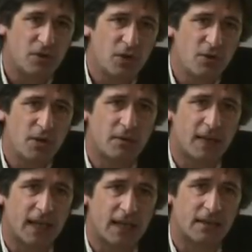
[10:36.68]
Do you
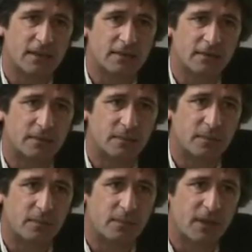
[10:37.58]
think
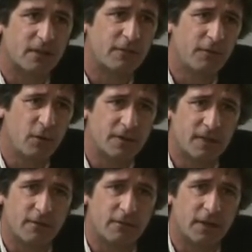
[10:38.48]
that the food
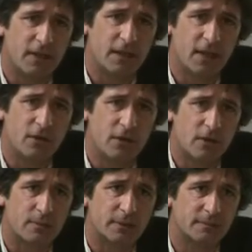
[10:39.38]
safety in
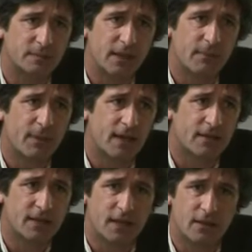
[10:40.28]
Europe in the
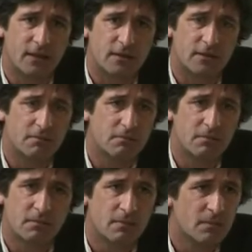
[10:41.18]
past 10 years
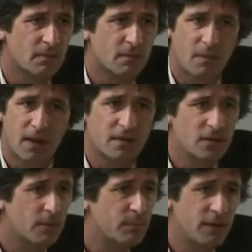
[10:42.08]
has
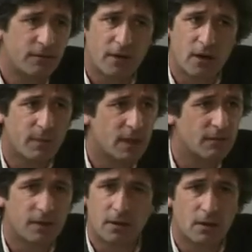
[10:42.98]
not been for our
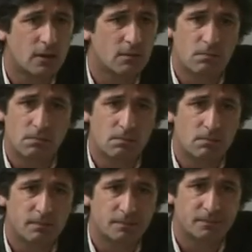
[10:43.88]
benefit at all?
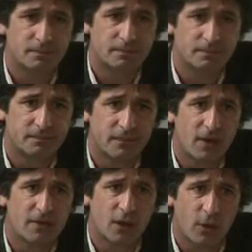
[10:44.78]

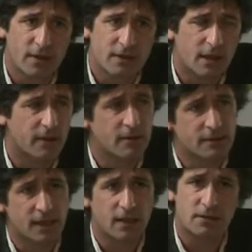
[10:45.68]
Here's a question. I'm not
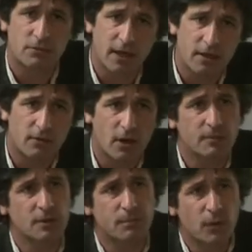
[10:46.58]
saying it's right or wrong.
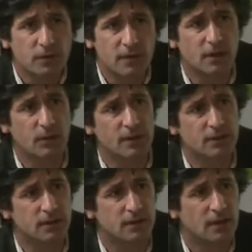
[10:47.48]
I'm just posing the
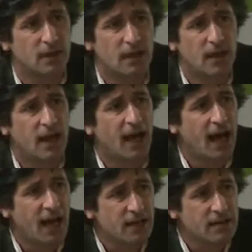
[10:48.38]
question.
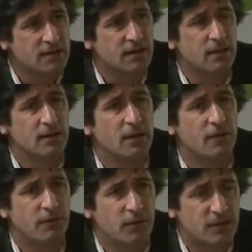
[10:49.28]
Has
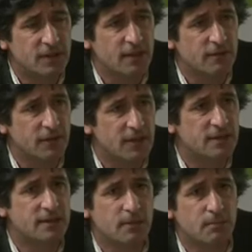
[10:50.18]
food safety
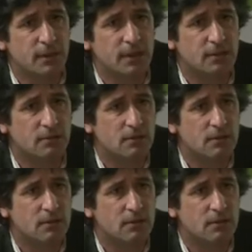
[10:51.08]
simply